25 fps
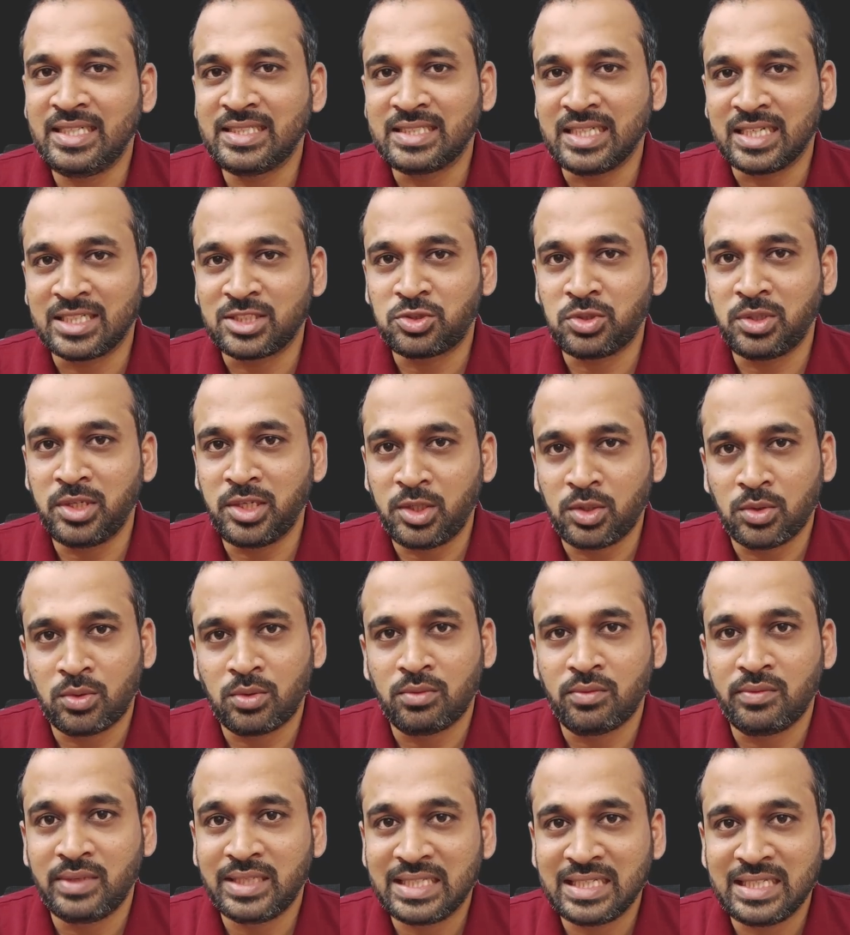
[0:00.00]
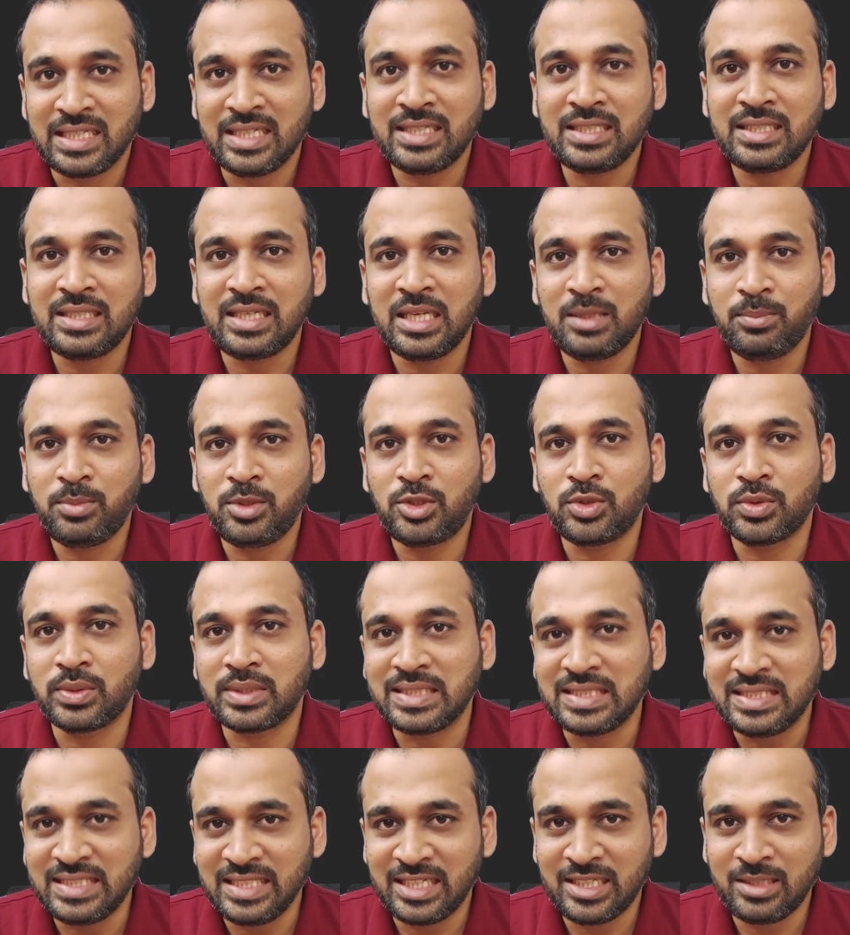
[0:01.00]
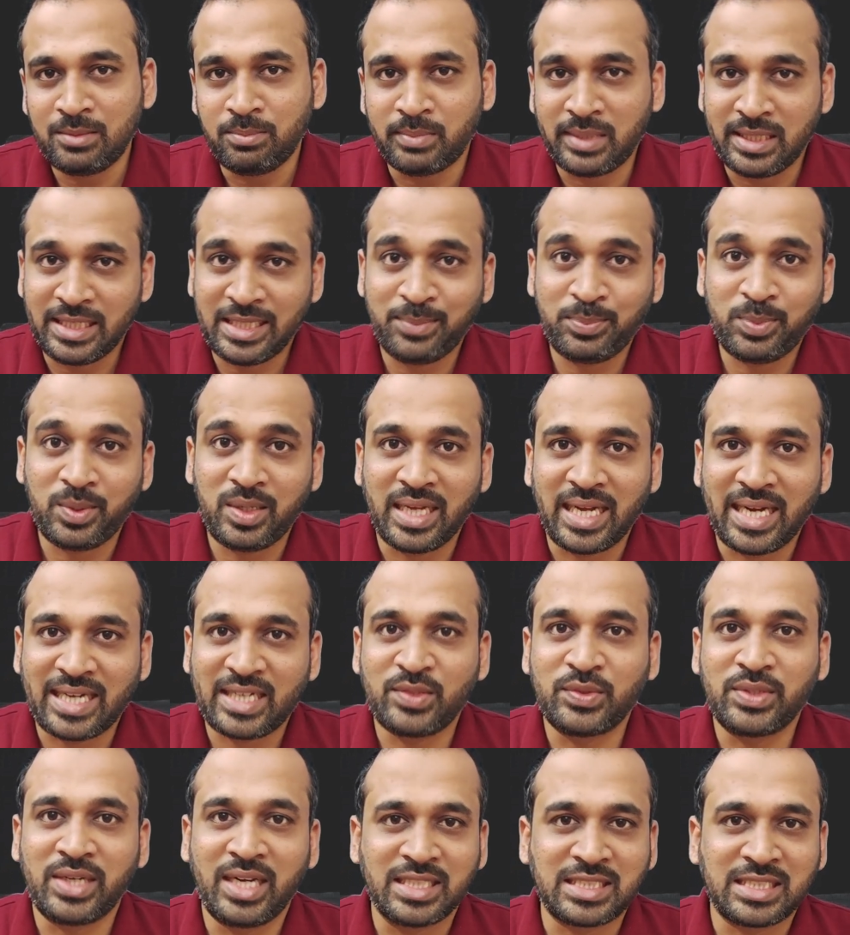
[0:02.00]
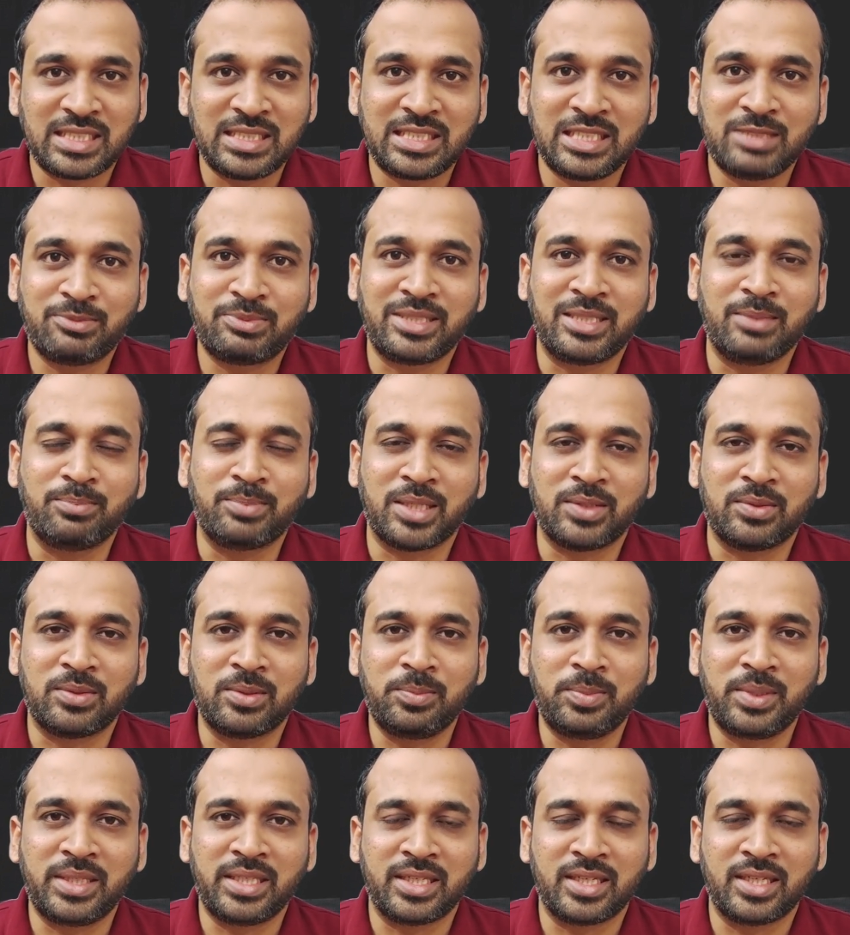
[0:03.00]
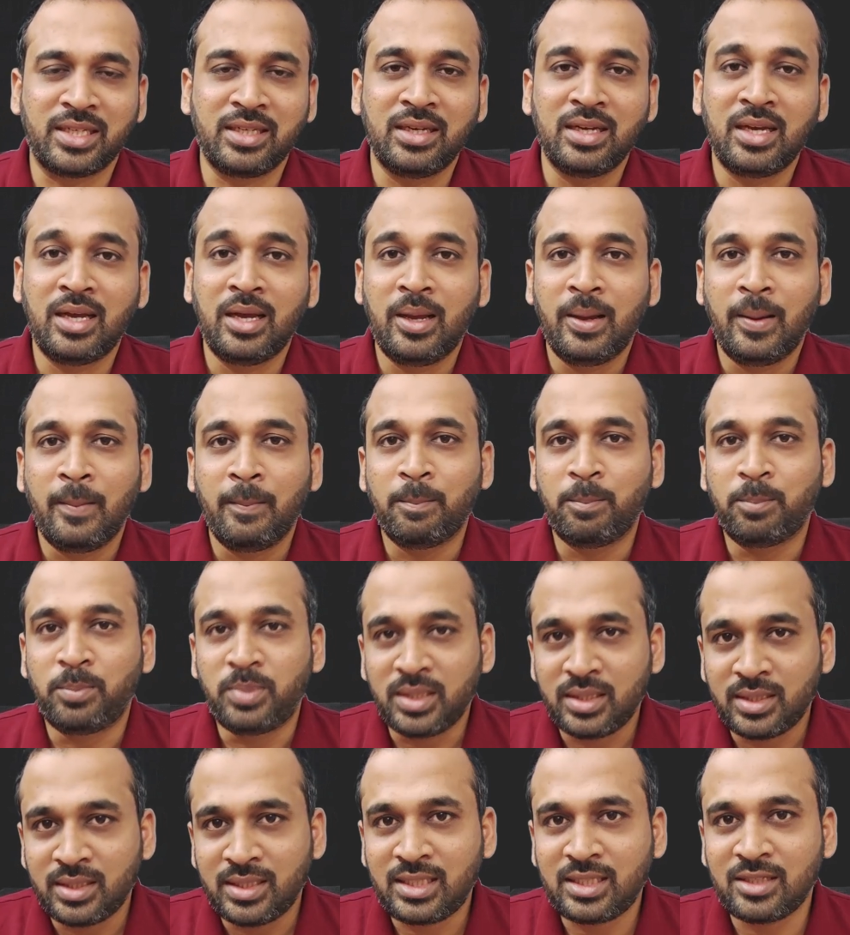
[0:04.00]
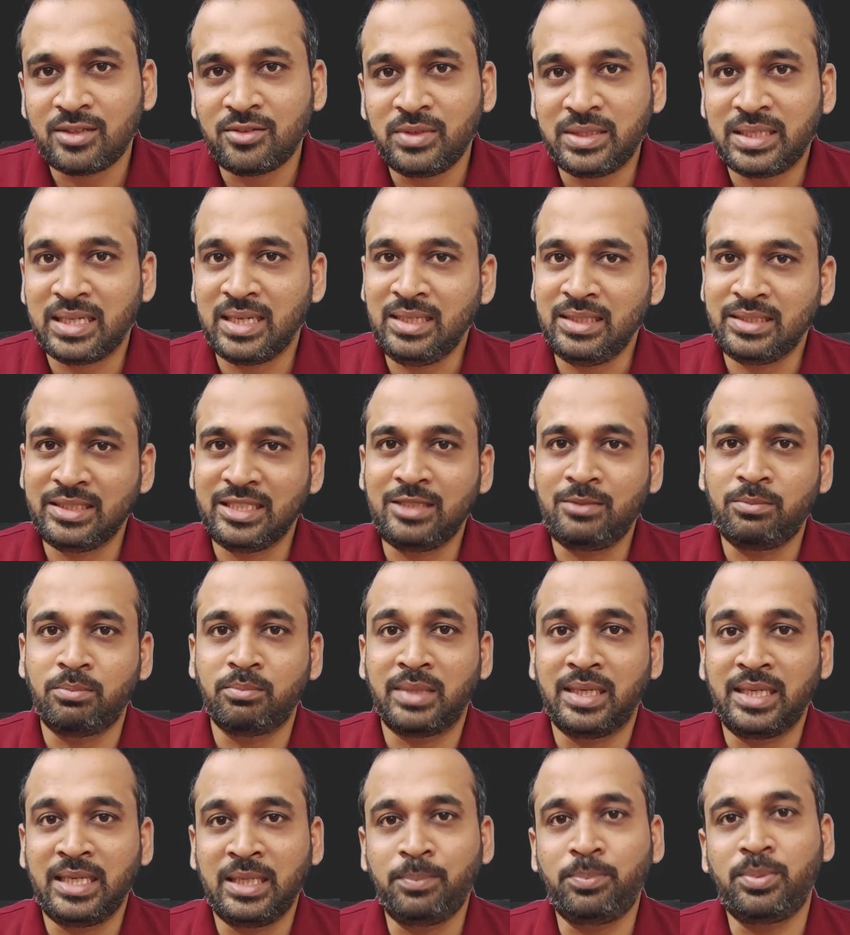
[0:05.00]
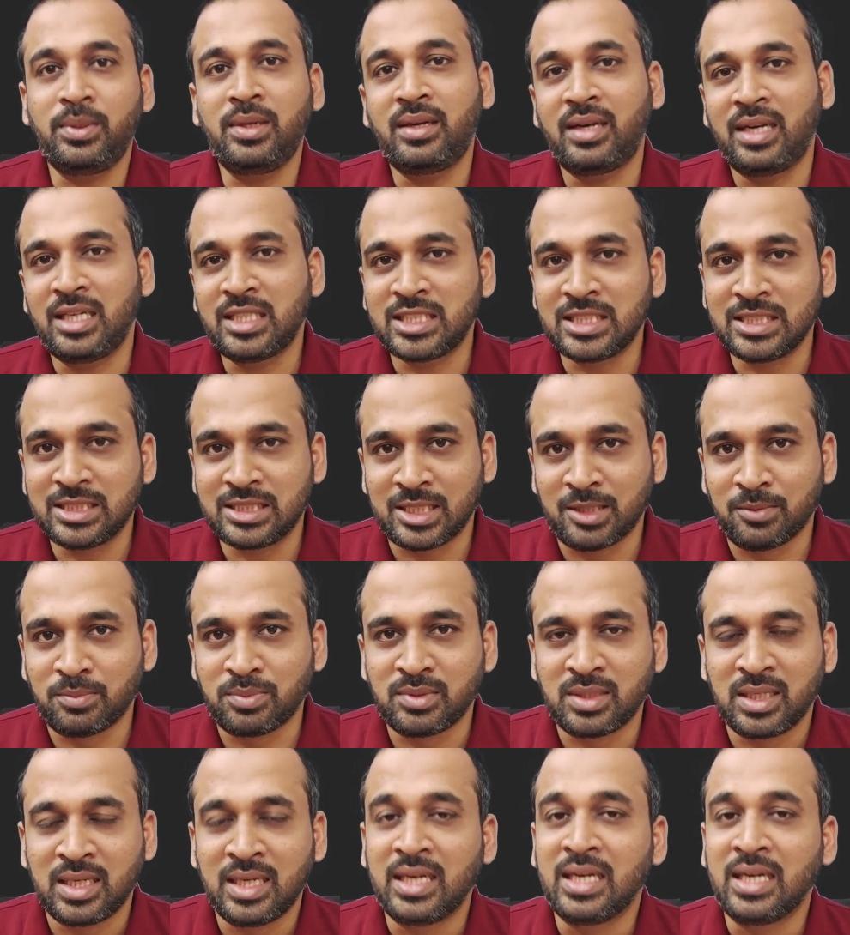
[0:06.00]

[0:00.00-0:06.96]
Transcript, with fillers: it's actually no. We cannot able to create multiple act two relationships in Power B I, but we can create multiple relationships.